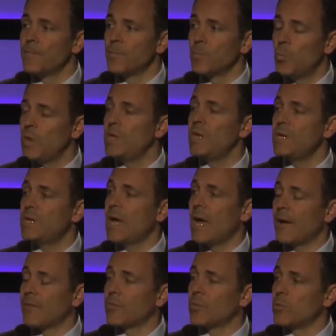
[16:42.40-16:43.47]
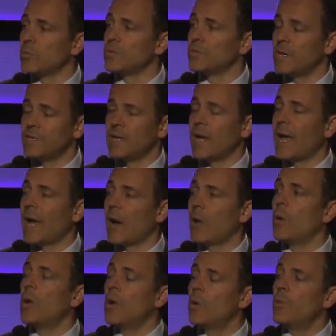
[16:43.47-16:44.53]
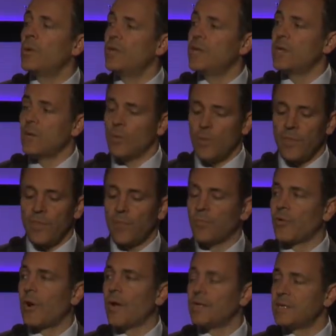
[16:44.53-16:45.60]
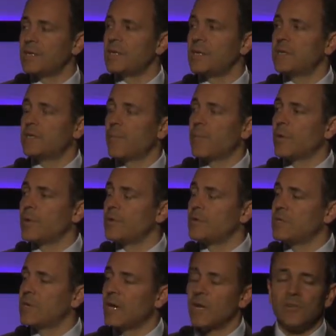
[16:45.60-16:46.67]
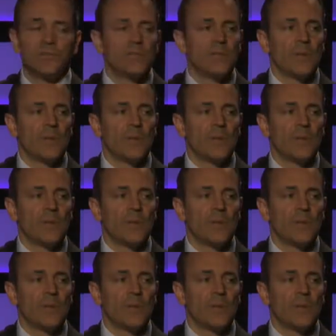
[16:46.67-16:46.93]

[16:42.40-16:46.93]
We need to have rules as to how we deal with the processes for producing energy,